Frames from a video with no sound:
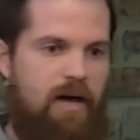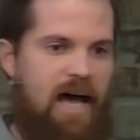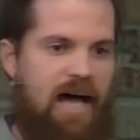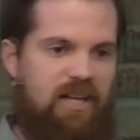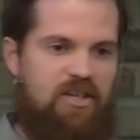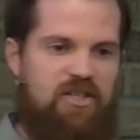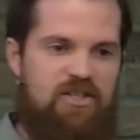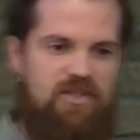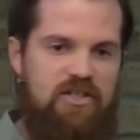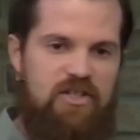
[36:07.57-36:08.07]

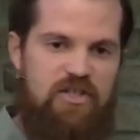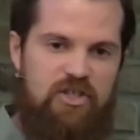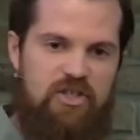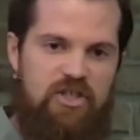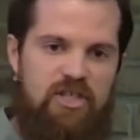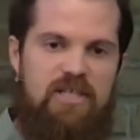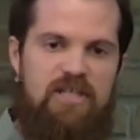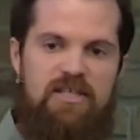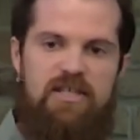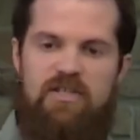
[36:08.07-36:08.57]
back, just as
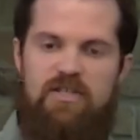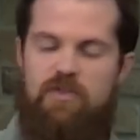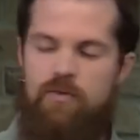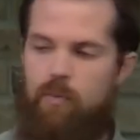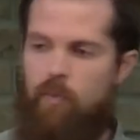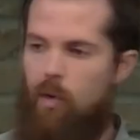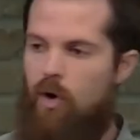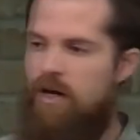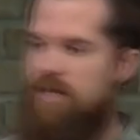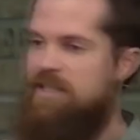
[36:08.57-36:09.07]

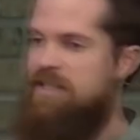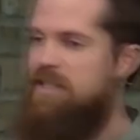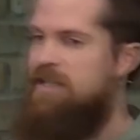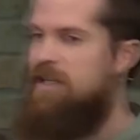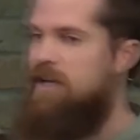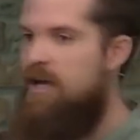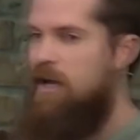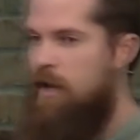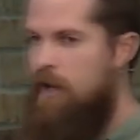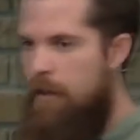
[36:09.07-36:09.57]
Jesus
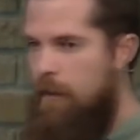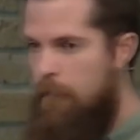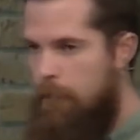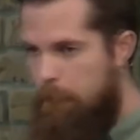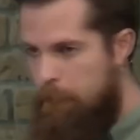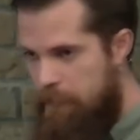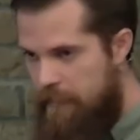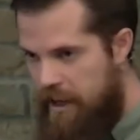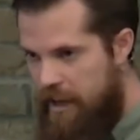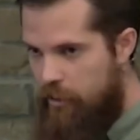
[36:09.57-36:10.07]
wanted
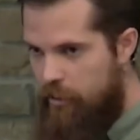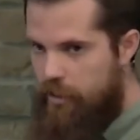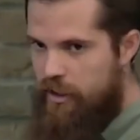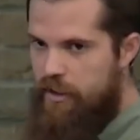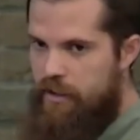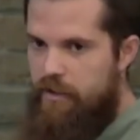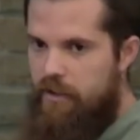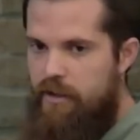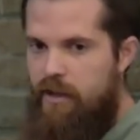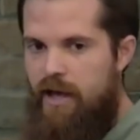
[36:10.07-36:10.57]

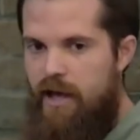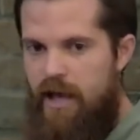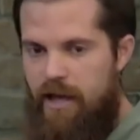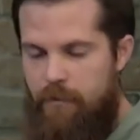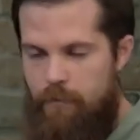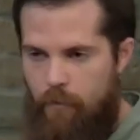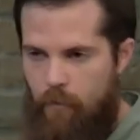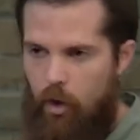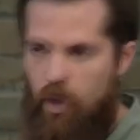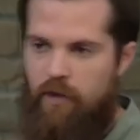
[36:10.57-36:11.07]
Mary
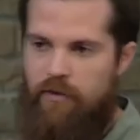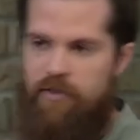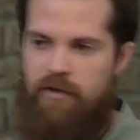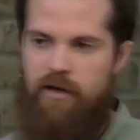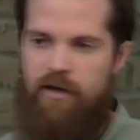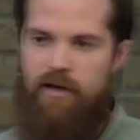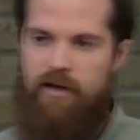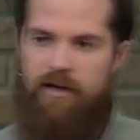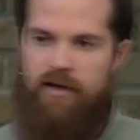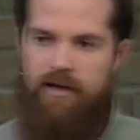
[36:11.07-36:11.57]
and
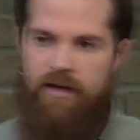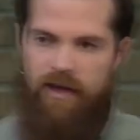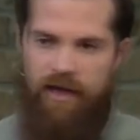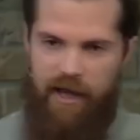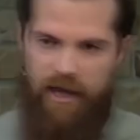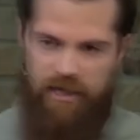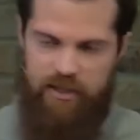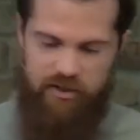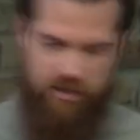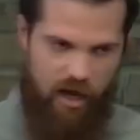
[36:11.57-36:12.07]
Martha
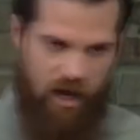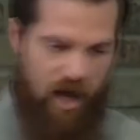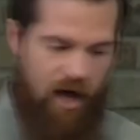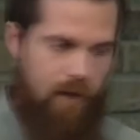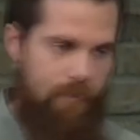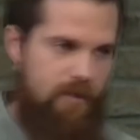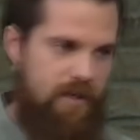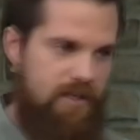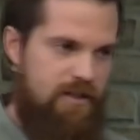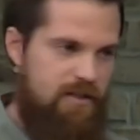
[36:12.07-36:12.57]
and
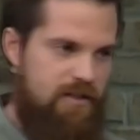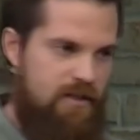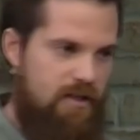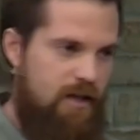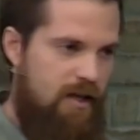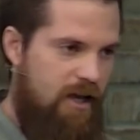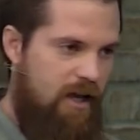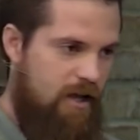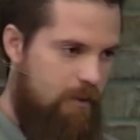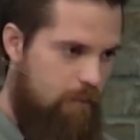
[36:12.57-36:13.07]
Thomas
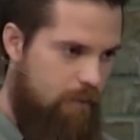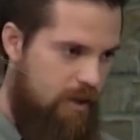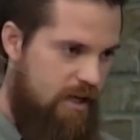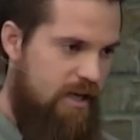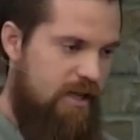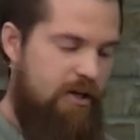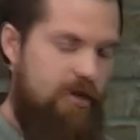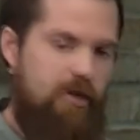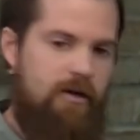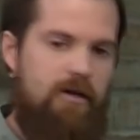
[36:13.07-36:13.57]
and
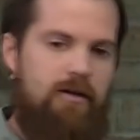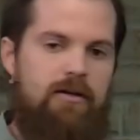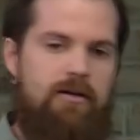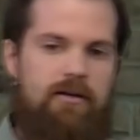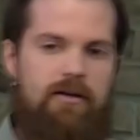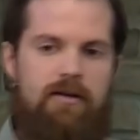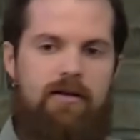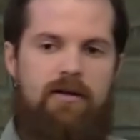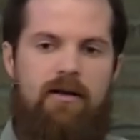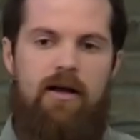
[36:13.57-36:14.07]
Peter,
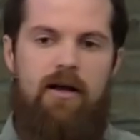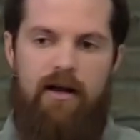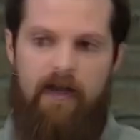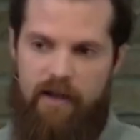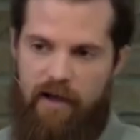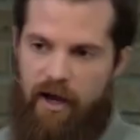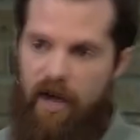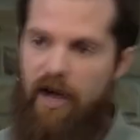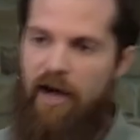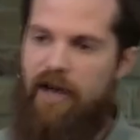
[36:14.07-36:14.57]

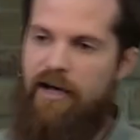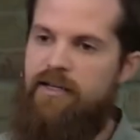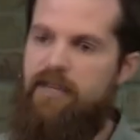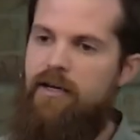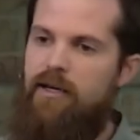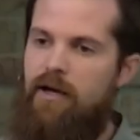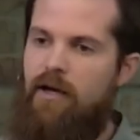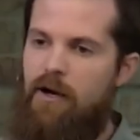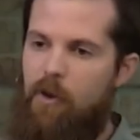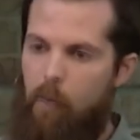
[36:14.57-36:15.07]
God
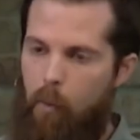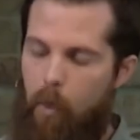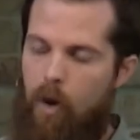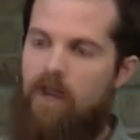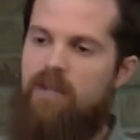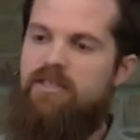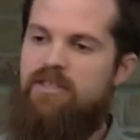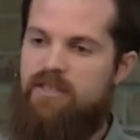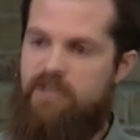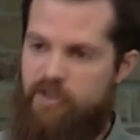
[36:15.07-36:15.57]

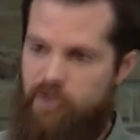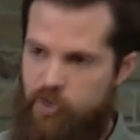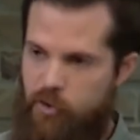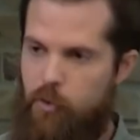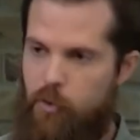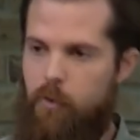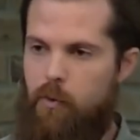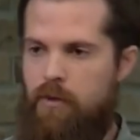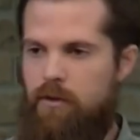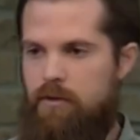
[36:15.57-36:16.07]
wants
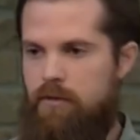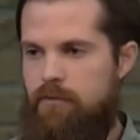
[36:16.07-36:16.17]
you.